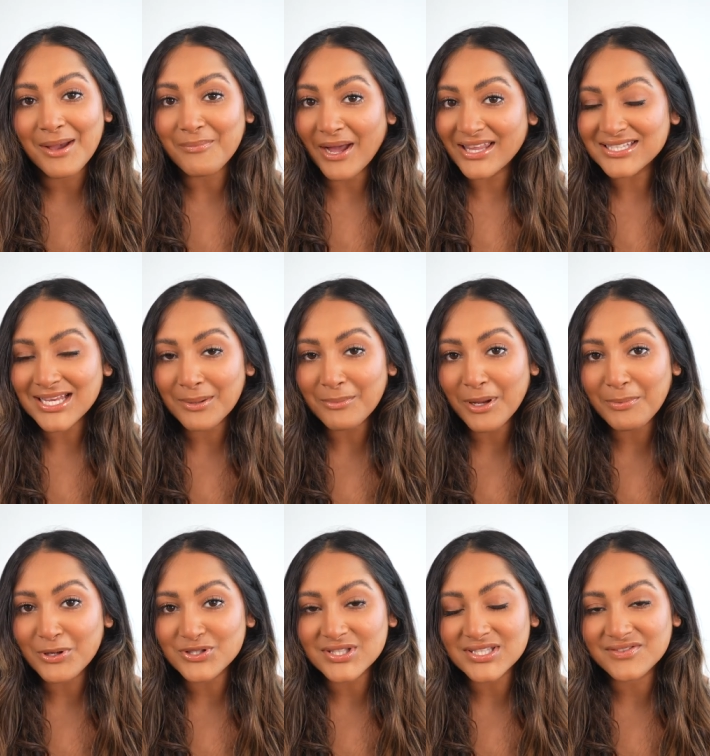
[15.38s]
And by the time I
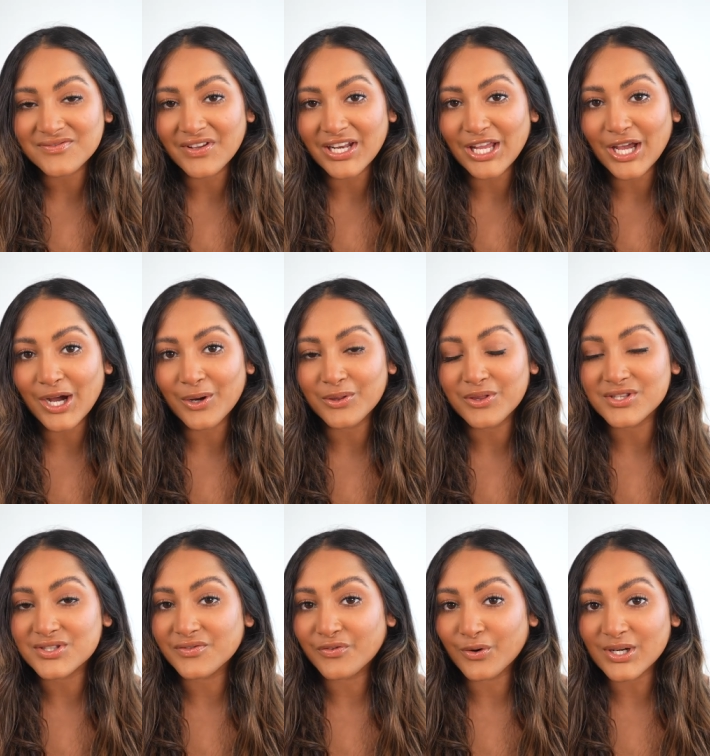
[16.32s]
post this video, the
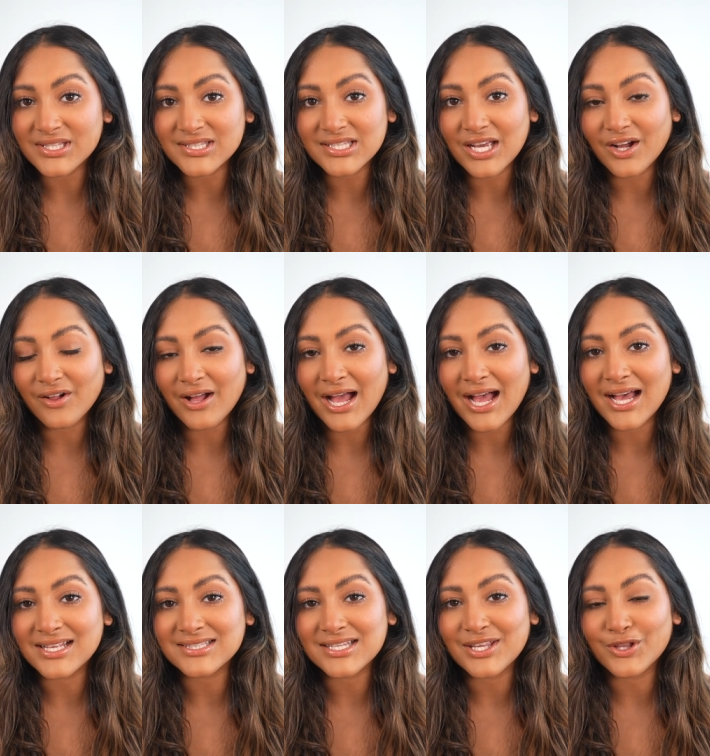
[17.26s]
Sephora sale
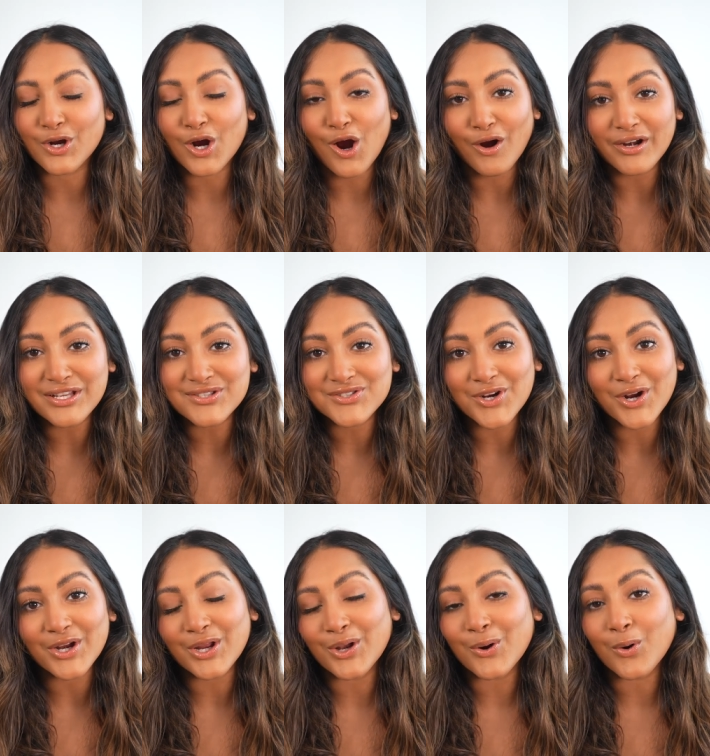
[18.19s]
has either already
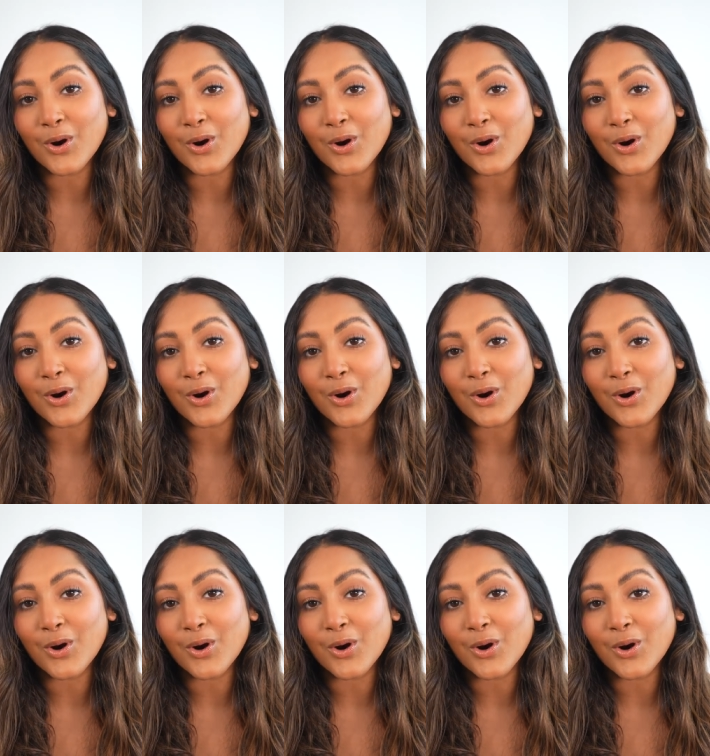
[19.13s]
started